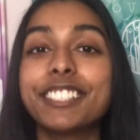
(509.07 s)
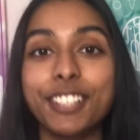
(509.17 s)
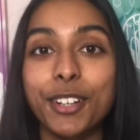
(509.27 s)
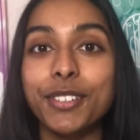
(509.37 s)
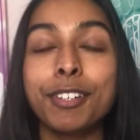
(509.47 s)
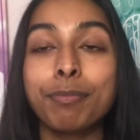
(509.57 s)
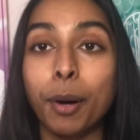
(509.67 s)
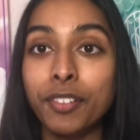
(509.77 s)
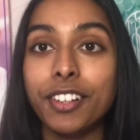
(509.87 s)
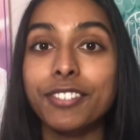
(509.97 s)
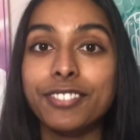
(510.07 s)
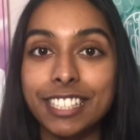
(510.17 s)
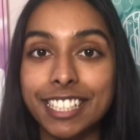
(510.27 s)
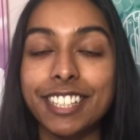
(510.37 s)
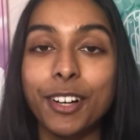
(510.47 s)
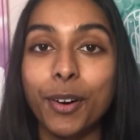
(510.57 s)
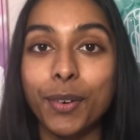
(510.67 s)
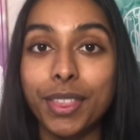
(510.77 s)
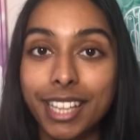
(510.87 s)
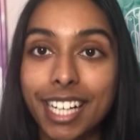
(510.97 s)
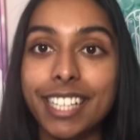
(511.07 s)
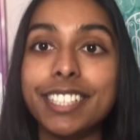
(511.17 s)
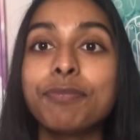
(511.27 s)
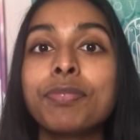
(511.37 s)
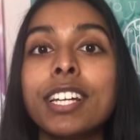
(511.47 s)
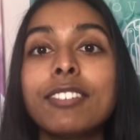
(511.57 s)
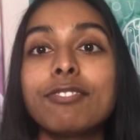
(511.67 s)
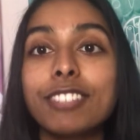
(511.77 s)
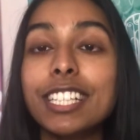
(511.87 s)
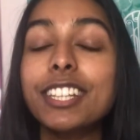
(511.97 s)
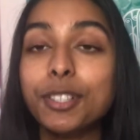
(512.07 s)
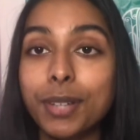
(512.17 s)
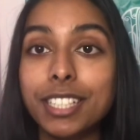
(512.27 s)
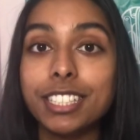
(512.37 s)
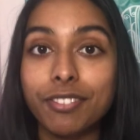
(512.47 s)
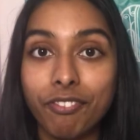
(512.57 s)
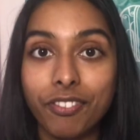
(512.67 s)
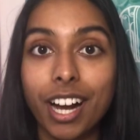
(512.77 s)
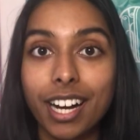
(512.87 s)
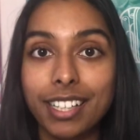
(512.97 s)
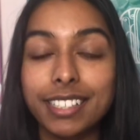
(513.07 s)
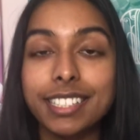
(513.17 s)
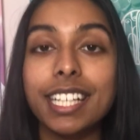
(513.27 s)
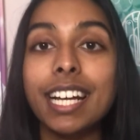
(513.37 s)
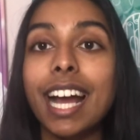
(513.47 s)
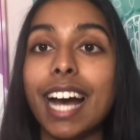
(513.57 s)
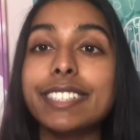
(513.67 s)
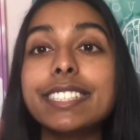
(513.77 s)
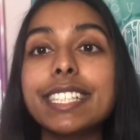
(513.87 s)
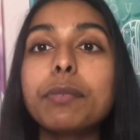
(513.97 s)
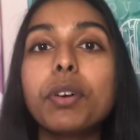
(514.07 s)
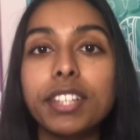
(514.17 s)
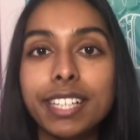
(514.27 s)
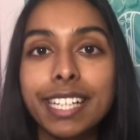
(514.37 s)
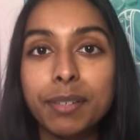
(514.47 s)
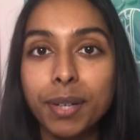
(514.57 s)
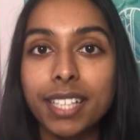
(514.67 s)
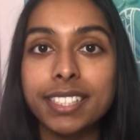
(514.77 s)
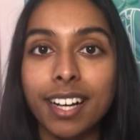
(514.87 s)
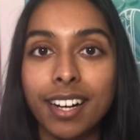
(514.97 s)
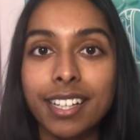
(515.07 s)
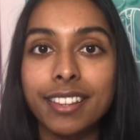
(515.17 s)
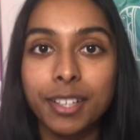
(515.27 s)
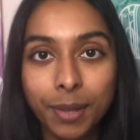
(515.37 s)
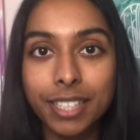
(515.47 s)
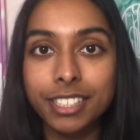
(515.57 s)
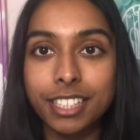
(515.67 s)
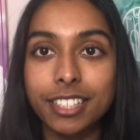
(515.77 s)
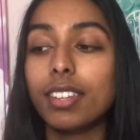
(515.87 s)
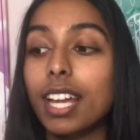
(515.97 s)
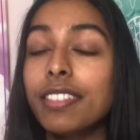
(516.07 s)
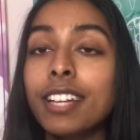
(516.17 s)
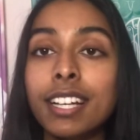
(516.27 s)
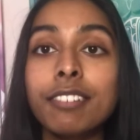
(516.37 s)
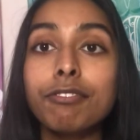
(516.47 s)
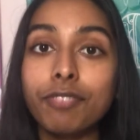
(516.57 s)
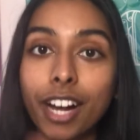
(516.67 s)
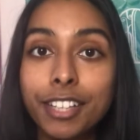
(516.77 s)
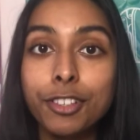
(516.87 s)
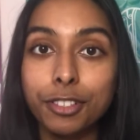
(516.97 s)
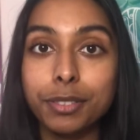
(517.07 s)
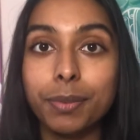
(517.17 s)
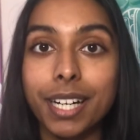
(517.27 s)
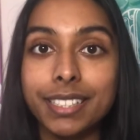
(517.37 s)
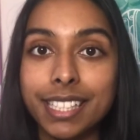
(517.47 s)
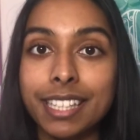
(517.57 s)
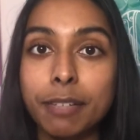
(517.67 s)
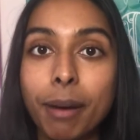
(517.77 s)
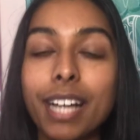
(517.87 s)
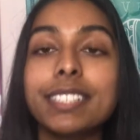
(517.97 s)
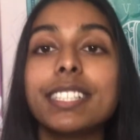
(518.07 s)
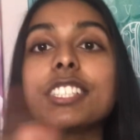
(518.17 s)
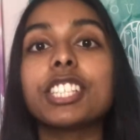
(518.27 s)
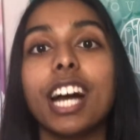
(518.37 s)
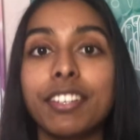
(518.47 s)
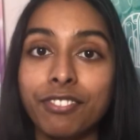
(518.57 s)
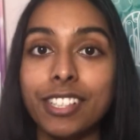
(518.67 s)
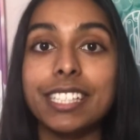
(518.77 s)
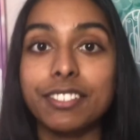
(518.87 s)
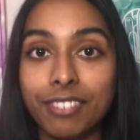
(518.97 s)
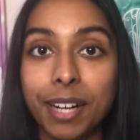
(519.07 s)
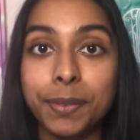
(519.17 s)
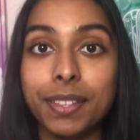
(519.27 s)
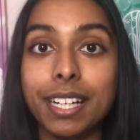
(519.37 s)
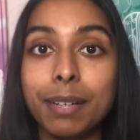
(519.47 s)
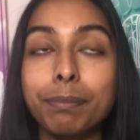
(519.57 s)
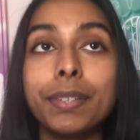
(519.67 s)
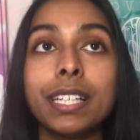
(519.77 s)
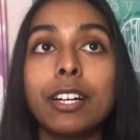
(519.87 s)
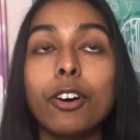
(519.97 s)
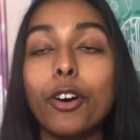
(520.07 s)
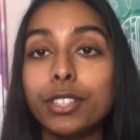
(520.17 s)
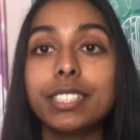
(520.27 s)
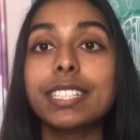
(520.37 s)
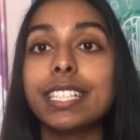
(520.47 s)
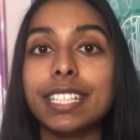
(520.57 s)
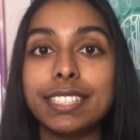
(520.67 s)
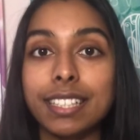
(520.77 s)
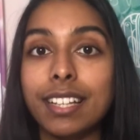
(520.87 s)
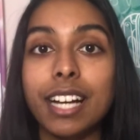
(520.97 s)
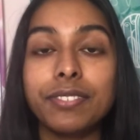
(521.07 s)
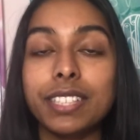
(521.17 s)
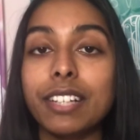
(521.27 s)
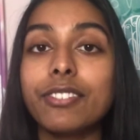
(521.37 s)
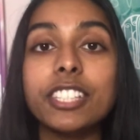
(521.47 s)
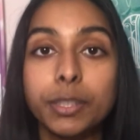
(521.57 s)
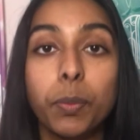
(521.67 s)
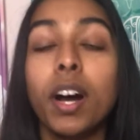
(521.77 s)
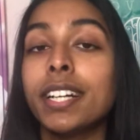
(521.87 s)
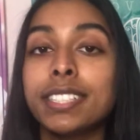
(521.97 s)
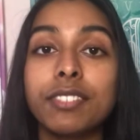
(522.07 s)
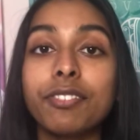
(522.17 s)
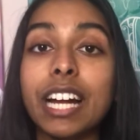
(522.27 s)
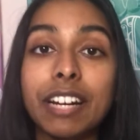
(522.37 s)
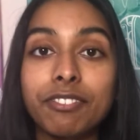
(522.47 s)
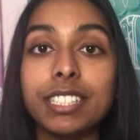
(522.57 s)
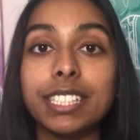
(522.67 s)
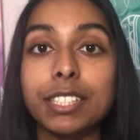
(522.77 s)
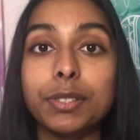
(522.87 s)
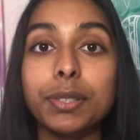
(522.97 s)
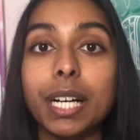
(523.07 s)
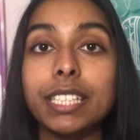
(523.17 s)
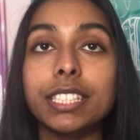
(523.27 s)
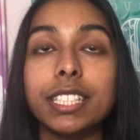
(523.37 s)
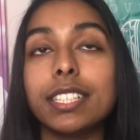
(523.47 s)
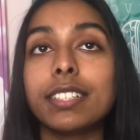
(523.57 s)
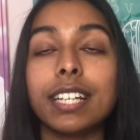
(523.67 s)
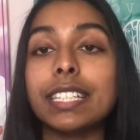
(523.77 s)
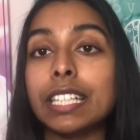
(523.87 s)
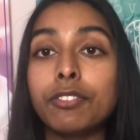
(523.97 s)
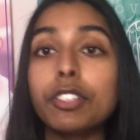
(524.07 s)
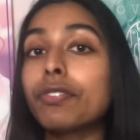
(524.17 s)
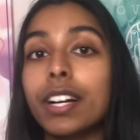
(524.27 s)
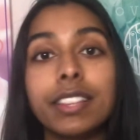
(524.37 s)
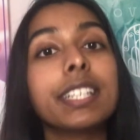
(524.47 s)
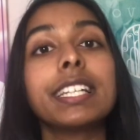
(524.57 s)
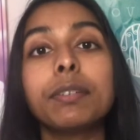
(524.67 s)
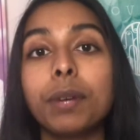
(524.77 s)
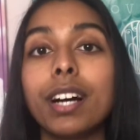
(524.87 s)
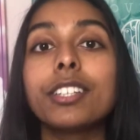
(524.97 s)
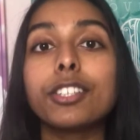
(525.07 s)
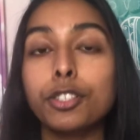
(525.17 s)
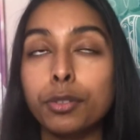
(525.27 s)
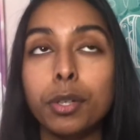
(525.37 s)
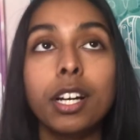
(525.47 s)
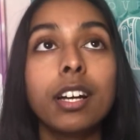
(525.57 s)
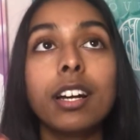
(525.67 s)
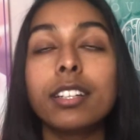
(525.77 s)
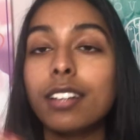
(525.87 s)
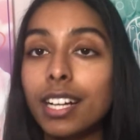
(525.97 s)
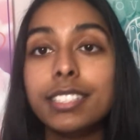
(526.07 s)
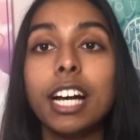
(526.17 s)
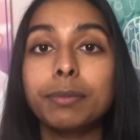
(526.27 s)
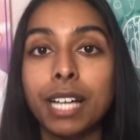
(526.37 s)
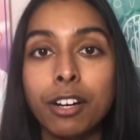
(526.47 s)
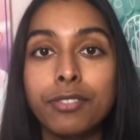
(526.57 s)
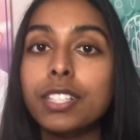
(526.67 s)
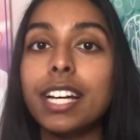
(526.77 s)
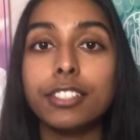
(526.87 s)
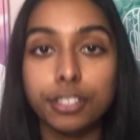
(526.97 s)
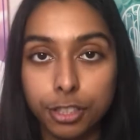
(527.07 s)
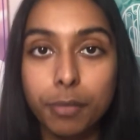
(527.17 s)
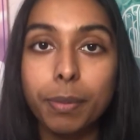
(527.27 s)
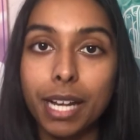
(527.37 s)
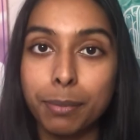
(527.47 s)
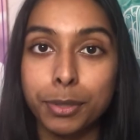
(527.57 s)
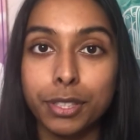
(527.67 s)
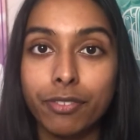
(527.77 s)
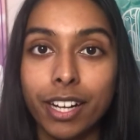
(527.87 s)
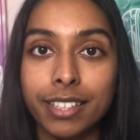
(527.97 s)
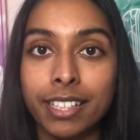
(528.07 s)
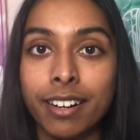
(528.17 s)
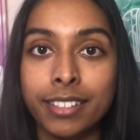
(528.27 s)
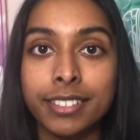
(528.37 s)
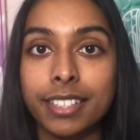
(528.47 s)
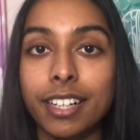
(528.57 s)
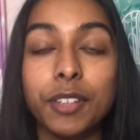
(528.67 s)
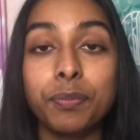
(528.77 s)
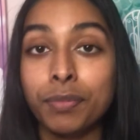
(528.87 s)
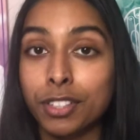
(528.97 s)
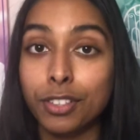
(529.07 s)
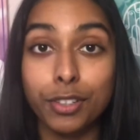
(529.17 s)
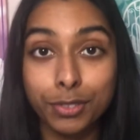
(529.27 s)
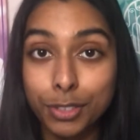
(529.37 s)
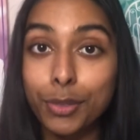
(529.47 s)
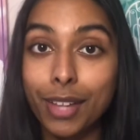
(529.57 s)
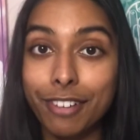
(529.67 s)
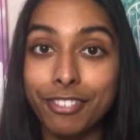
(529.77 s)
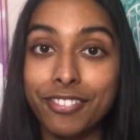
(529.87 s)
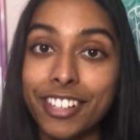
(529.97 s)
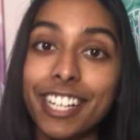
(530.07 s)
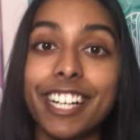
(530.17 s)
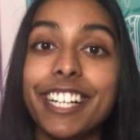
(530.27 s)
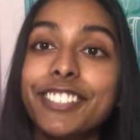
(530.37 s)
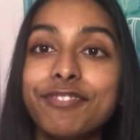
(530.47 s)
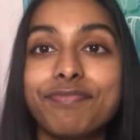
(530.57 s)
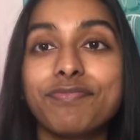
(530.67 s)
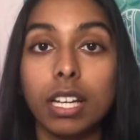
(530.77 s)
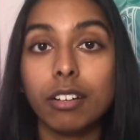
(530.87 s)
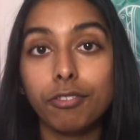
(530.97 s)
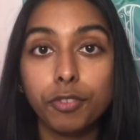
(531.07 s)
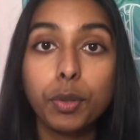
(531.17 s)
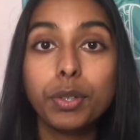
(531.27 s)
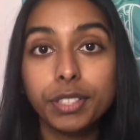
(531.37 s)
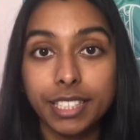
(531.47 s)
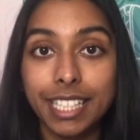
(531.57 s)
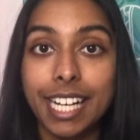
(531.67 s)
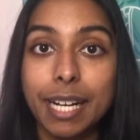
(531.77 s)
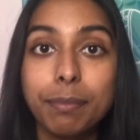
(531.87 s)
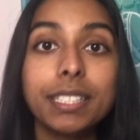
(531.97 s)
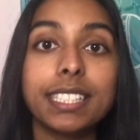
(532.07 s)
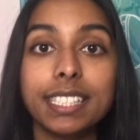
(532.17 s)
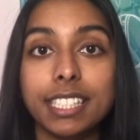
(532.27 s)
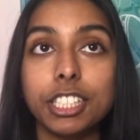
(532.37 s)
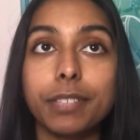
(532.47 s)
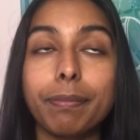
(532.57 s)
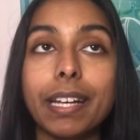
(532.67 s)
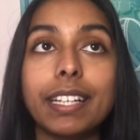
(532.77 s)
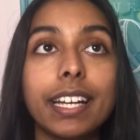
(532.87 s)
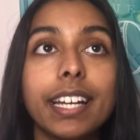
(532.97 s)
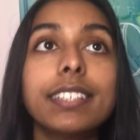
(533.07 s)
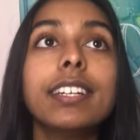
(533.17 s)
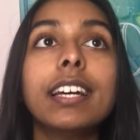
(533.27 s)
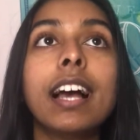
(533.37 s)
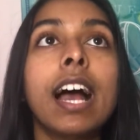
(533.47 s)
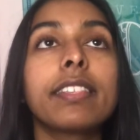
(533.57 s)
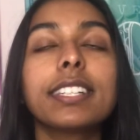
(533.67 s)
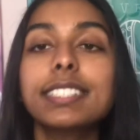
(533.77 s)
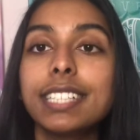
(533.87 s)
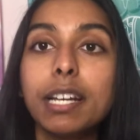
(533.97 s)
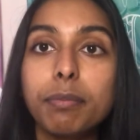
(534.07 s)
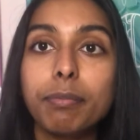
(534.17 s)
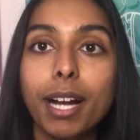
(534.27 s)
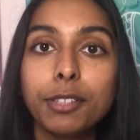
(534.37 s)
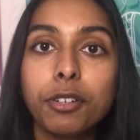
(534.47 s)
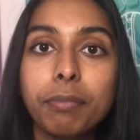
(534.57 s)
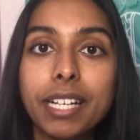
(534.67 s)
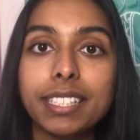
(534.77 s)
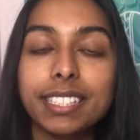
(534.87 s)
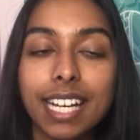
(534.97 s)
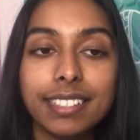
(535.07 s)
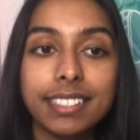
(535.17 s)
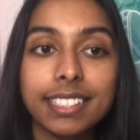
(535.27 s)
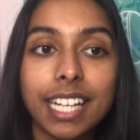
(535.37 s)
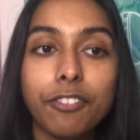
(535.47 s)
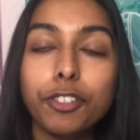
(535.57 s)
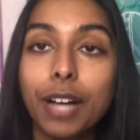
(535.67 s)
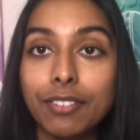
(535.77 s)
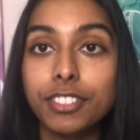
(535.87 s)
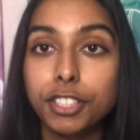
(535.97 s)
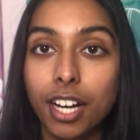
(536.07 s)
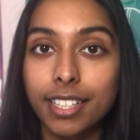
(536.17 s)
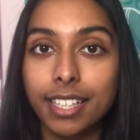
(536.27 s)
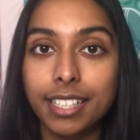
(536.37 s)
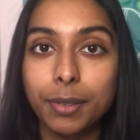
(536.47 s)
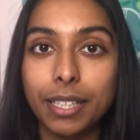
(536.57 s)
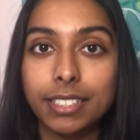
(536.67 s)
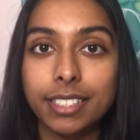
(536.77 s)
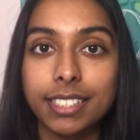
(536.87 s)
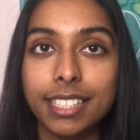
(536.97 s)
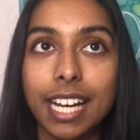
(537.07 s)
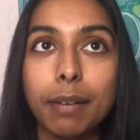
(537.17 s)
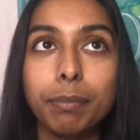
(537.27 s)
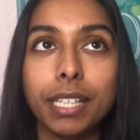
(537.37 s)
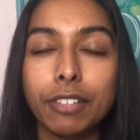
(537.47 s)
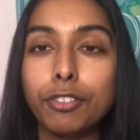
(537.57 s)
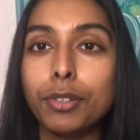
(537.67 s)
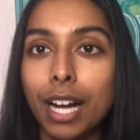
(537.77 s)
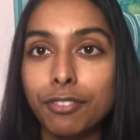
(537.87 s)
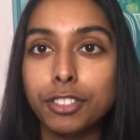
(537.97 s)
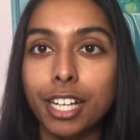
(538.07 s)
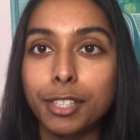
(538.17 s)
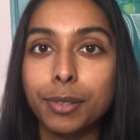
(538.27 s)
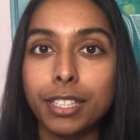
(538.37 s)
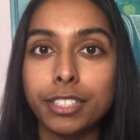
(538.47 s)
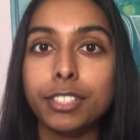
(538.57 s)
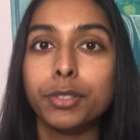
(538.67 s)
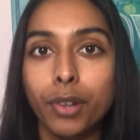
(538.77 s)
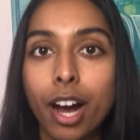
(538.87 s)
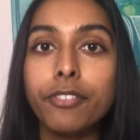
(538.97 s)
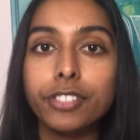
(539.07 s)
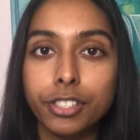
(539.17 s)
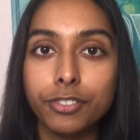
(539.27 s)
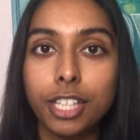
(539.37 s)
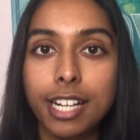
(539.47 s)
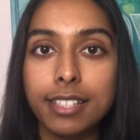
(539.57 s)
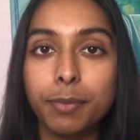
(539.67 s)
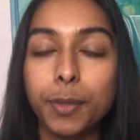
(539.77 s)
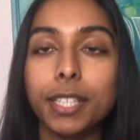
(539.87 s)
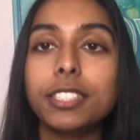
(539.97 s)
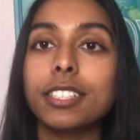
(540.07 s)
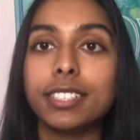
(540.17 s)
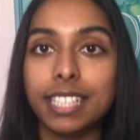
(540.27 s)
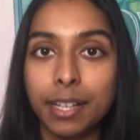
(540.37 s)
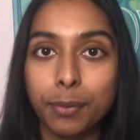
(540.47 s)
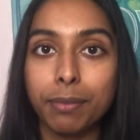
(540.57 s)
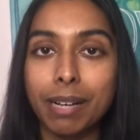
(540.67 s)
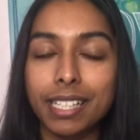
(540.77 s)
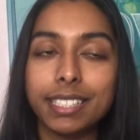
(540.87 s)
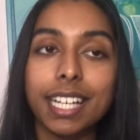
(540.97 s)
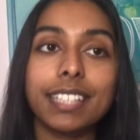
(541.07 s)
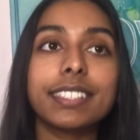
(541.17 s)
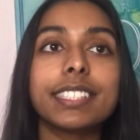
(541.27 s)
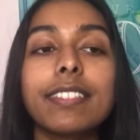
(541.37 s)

Don't bother reading the whole thing. Read the question first and see what the keywords are in the question. And then find those words in the passage and read around them honestly it's a lifesaver it's what i did for every single question and like if you find the keyword you nine times out of ten should be able to find the answer so do that for vr for dm decision making this tip might not make sense if you haven't tried any questions yet, but if you have tried questions or after you've tried some questions, it will make sense.